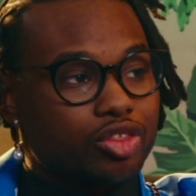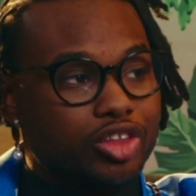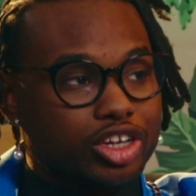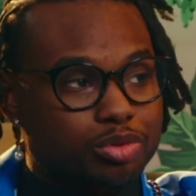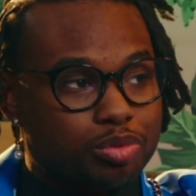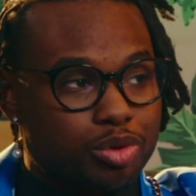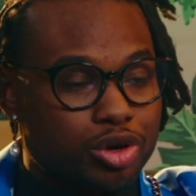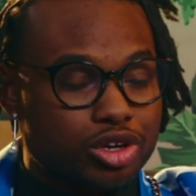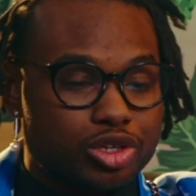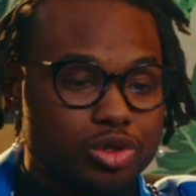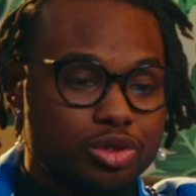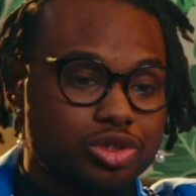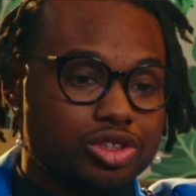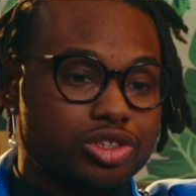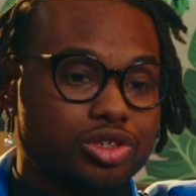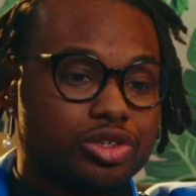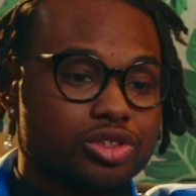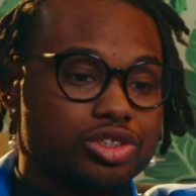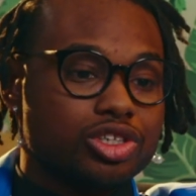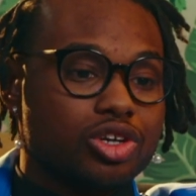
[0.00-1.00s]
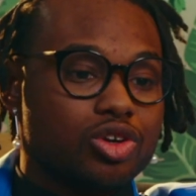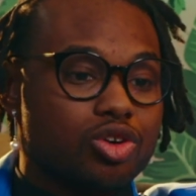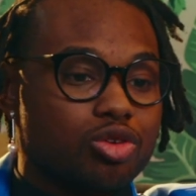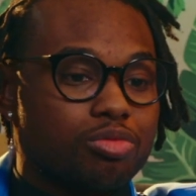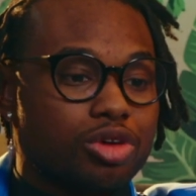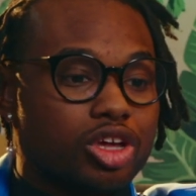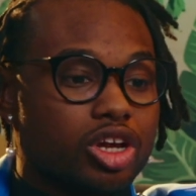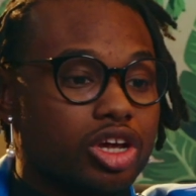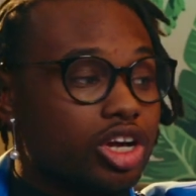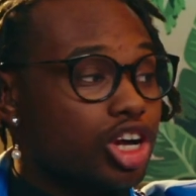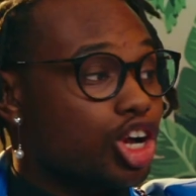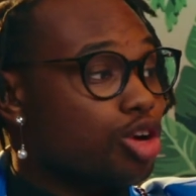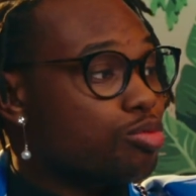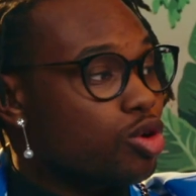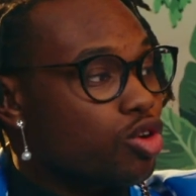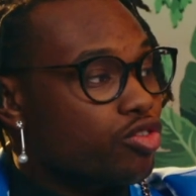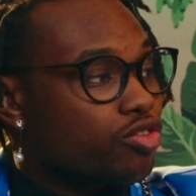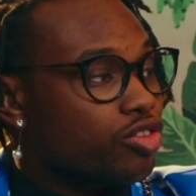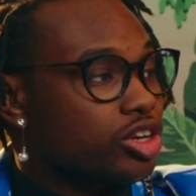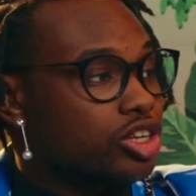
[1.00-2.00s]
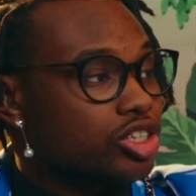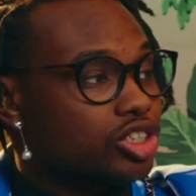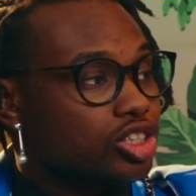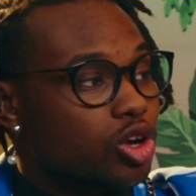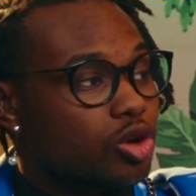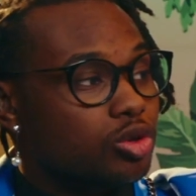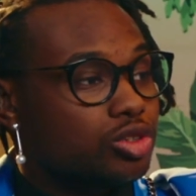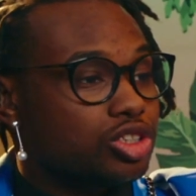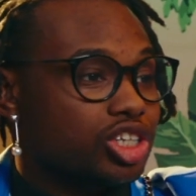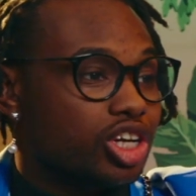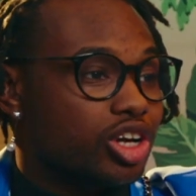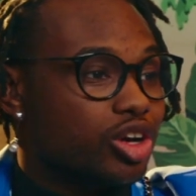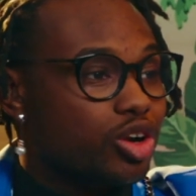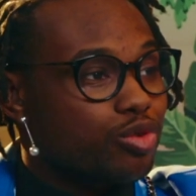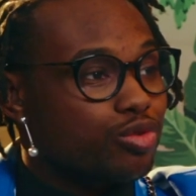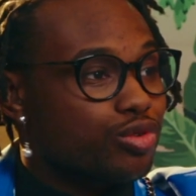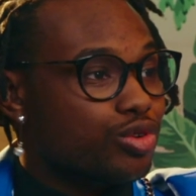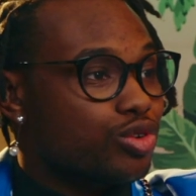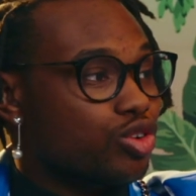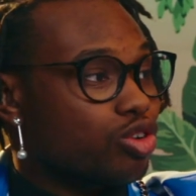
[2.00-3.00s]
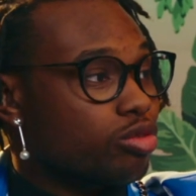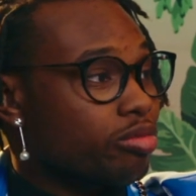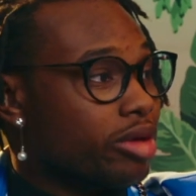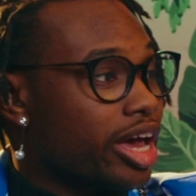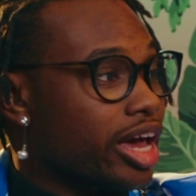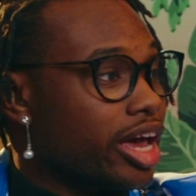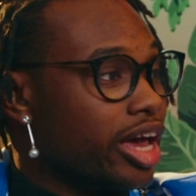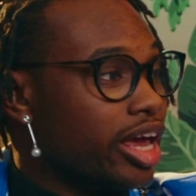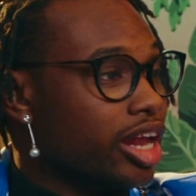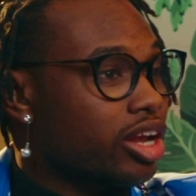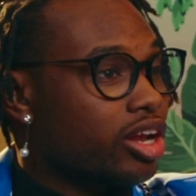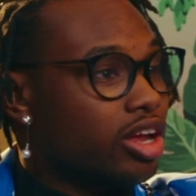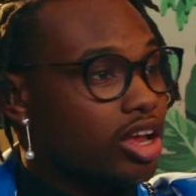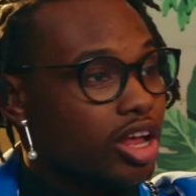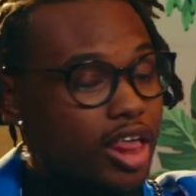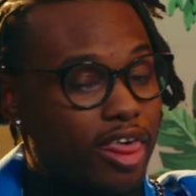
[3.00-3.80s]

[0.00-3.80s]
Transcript: this producer told me to come over his hotel room at